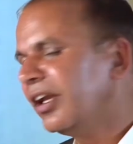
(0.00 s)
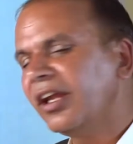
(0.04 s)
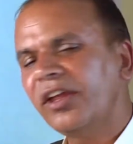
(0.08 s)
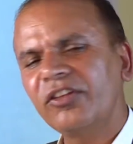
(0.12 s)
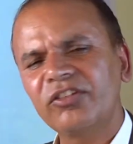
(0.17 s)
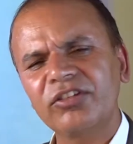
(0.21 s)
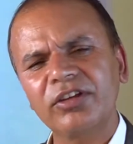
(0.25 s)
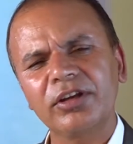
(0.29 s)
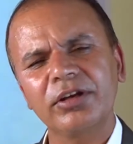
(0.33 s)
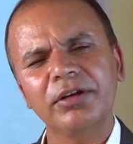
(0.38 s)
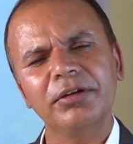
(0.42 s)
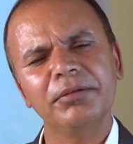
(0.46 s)

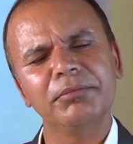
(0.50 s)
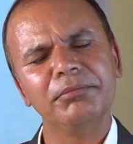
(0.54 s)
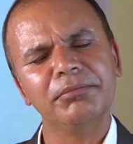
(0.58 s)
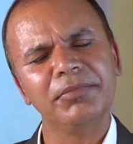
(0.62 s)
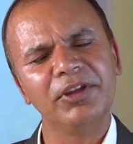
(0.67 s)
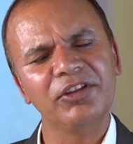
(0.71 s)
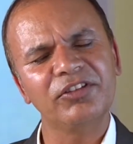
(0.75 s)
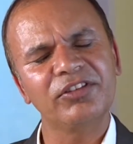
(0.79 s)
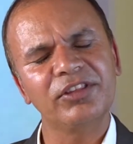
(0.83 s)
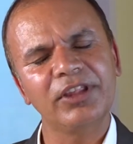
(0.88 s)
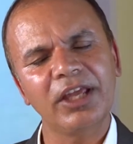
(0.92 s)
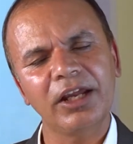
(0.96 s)
nature,
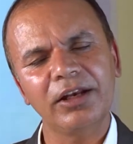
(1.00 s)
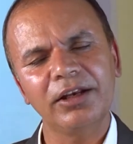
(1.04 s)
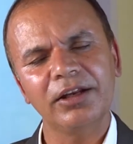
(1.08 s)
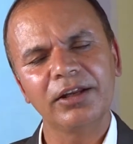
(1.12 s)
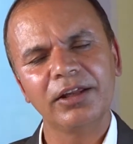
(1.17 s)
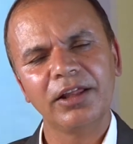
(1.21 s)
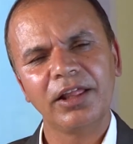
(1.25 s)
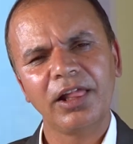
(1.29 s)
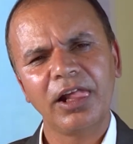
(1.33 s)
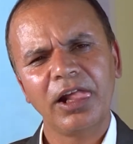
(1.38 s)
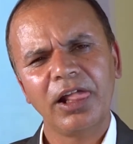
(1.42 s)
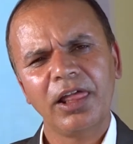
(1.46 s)
means
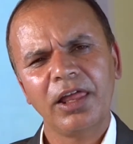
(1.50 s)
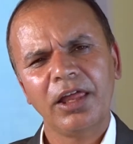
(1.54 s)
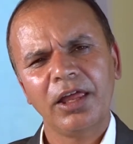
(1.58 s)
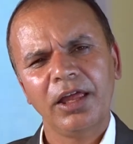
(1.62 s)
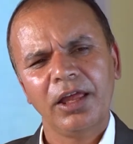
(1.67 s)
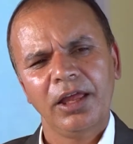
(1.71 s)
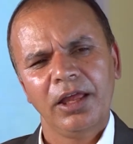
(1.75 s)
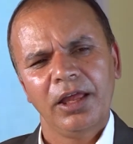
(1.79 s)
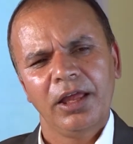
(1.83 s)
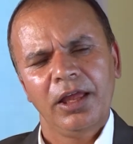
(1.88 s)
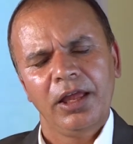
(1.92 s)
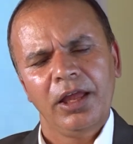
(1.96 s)
that
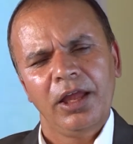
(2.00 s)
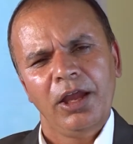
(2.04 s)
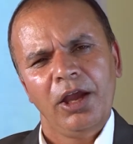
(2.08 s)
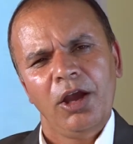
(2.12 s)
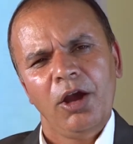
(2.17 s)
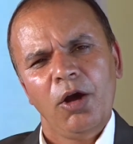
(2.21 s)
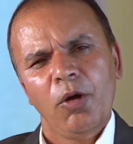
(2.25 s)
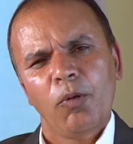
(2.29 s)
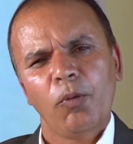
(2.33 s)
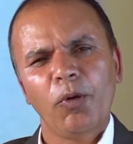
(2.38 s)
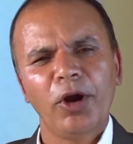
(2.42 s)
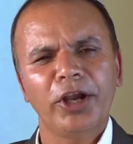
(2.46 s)

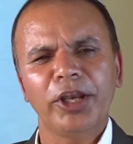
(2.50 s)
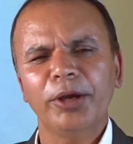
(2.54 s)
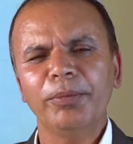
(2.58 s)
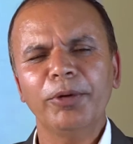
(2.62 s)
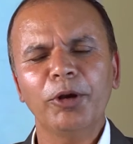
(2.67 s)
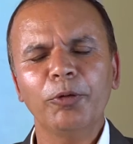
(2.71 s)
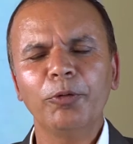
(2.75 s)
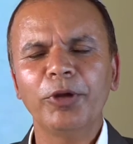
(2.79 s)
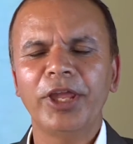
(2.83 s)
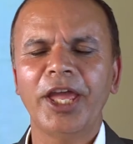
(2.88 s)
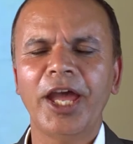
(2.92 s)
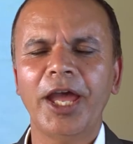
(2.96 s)

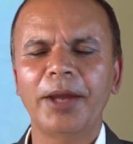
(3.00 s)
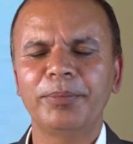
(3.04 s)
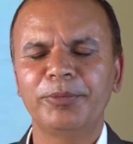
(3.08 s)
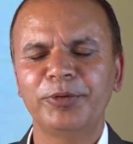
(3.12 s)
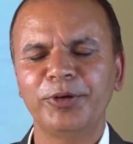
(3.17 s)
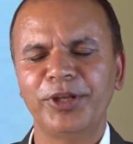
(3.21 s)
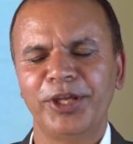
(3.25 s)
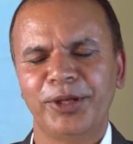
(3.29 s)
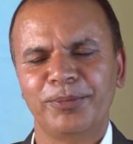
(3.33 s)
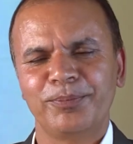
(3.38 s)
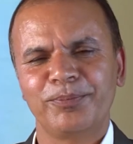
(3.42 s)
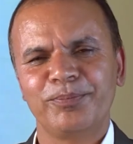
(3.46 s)
whatever we have
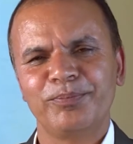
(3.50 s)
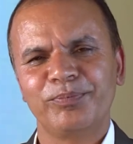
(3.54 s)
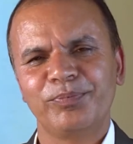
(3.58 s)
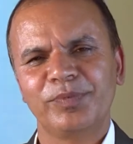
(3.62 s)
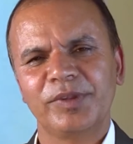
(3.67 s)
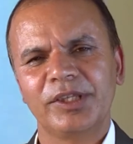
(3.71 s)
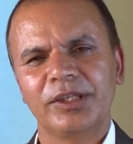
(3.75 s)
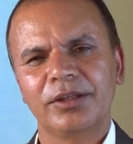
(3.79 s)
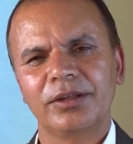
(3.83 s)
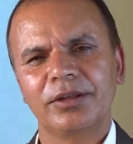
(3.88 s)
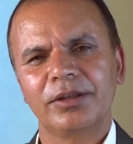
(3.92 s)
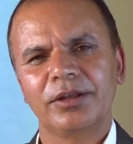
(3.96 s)
today,
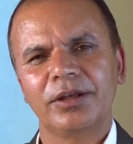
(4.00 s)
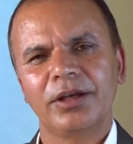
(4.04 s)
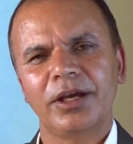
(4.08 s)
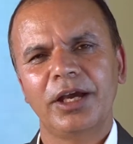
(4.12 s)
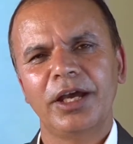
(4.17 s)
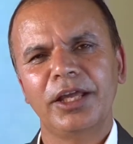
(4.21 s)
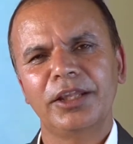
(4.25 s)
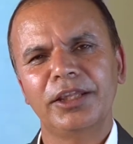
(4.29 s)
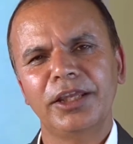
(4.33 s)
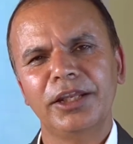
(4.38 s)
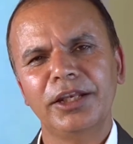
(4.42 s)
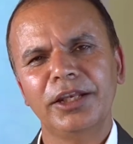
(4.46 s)

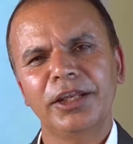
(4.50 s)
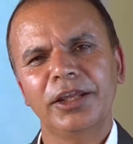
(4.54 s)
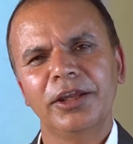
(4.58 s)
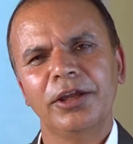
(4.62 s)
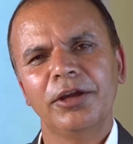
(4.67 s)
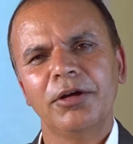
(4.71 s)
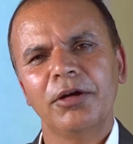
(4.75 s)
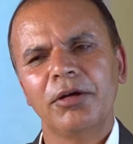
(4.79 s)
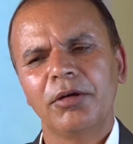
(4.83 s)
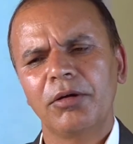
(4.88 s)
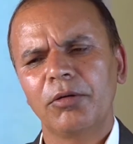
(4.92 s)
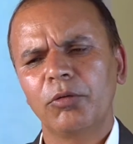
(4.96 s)
and then
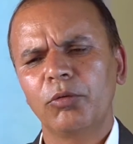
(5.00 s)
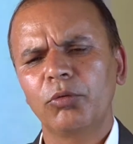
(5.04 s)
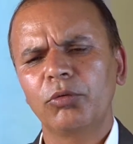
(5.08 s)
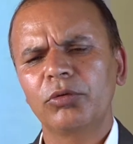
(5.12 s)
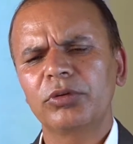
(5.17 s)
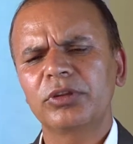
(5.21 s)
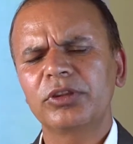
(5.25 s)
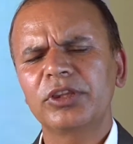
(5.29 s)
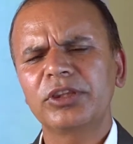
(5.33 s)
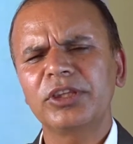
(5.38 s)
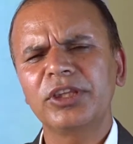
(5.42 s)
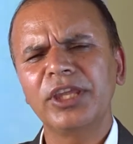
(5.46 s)

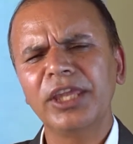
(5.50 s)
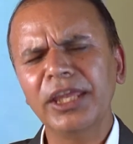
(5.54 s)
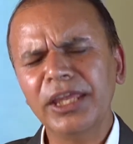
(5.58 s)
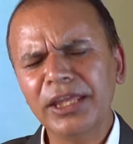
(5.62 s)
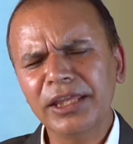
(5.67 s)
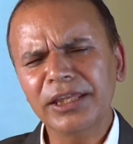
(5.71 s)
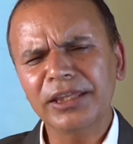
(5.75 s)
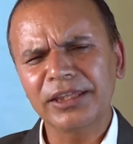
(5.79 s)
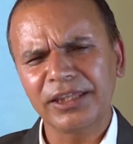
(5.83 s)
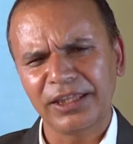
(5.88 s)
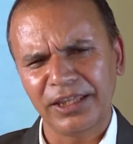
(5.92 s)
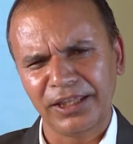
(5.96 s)

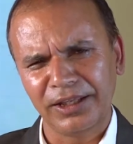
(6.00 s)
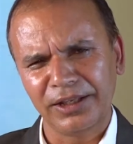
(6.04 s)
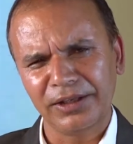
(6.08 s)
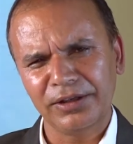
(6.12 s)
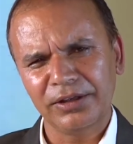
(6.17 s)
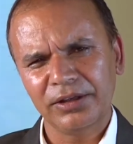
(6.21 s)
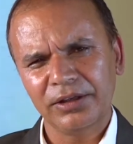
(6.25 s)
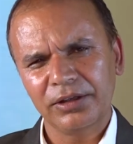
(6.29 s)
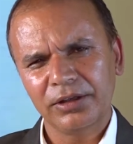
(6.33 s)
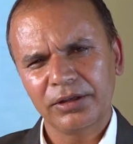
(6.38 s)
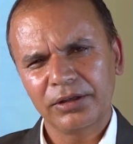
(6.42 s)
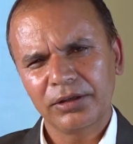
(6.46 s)

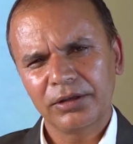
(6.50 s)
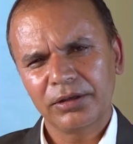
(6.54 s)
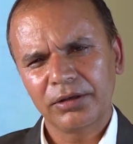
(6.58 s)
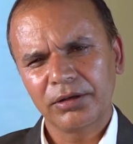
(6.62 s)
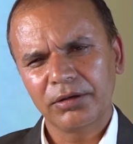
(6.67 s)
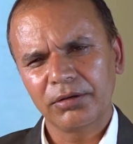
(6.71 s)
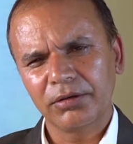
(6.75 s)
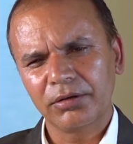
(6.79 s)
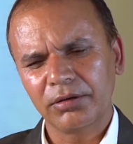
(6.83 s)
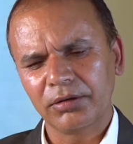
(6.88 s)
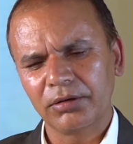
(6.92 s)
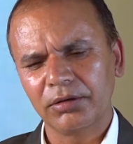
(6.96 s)
thinking
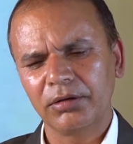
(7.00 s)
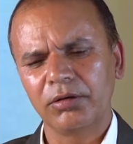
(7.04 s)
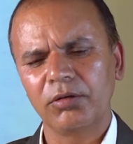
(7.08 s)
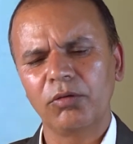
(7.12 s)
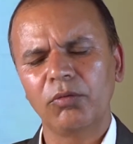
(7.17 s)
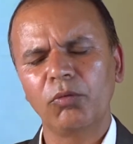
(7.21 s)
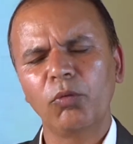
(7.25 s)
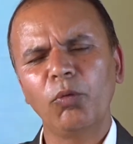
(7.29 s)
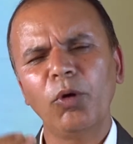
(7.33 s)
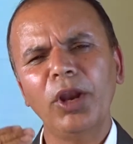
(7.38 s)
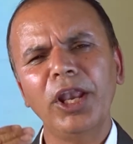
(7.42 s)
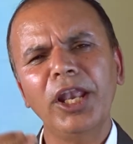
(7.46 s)

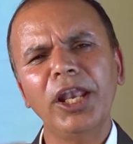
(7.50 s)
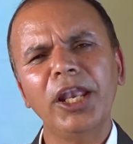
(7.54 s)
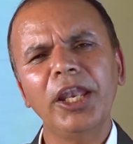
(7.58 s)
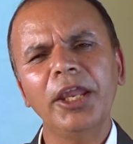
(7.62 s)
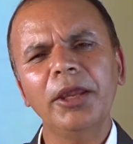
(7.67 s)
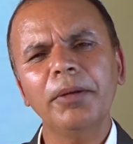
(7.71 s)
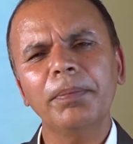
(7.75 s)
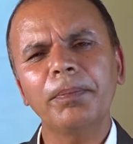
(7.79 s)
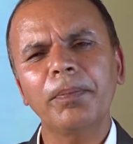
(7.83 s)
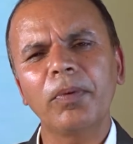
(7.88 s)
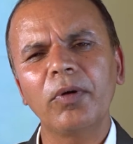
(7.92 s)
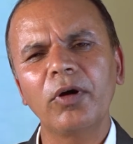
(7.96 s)

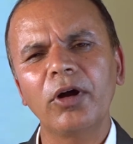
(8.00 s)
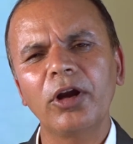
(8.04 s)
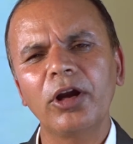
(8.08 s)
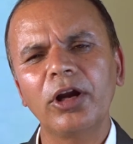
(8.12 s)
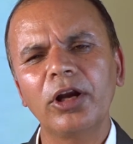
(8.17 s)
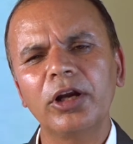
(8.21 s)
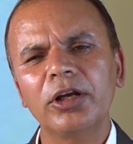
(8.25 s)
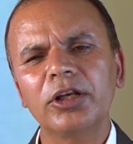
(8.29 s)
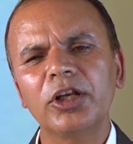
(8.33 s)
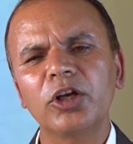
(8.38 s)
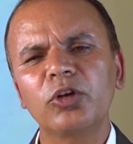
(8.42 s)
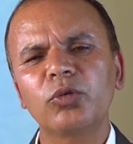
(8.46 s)
only
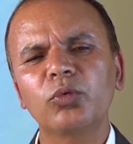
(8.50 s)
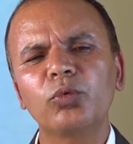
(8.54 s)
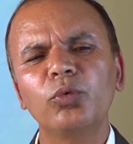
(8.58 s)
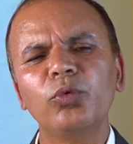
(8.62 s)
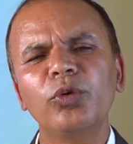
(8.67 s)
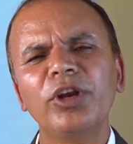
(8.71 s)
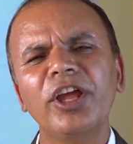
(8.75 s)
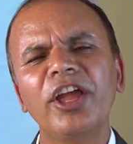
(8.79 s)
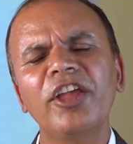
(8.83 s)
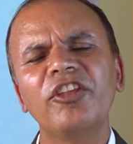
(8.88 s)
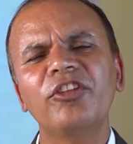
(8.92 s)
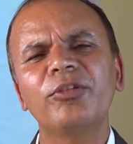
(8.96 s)
for the
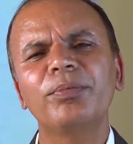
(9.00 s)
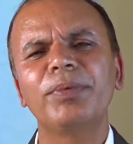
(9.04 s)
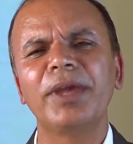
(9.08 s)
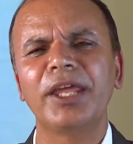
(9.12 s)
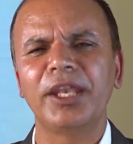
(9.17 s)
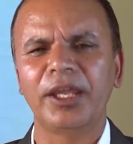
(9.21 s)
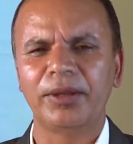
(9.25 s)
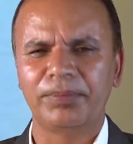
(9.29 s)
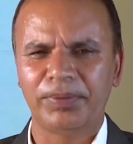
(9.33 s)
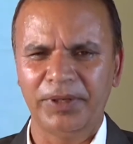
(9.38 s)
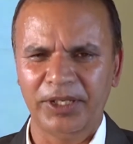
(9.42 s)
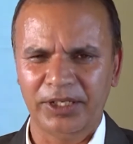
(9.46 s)
today's
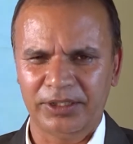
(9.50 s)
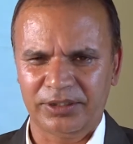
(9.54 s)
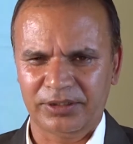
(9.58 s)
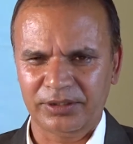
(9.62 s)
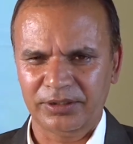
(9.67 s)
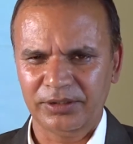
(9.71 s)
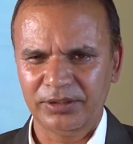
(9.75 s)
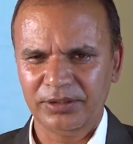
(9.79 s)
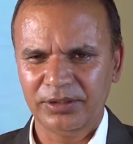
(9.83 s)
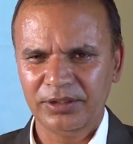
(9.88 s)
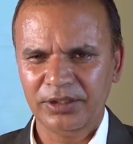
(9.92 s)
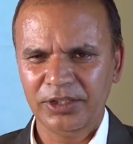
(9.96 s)
benefit.